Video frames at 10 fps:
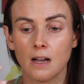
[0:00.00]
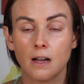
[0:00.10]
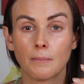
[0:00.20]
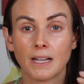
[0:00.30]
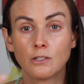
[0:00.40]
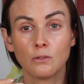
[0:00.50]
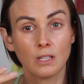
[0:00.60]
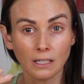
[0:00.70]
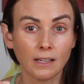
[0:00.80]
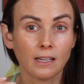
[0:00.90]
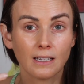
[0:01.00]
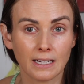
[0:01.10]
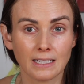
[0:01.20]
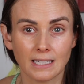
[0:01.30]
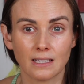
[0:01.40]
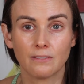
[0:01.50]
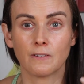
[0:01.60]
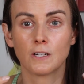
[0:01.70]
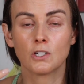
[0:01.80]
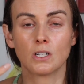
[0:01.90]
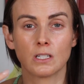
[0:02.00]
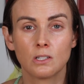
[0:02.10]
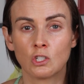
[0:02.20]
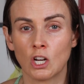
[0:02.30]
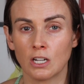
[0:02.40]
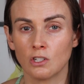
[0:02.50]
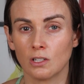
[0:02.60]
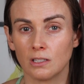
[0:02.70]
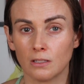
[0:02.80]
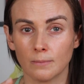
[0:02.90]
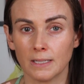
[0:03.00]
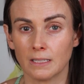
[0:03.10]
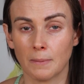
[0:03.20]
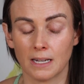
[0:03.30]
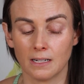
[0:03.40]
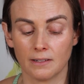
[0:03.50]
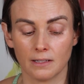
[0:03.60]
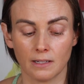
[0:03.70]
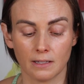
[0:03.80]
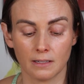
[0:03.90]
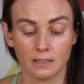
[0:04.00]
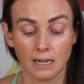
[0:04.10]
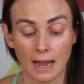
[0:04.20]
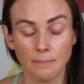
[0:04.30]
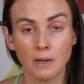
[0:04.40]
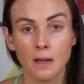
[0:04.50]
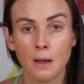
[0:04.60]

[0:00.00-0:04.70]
Um, I do think that, like I said, the finish does change a little bit depending on the type,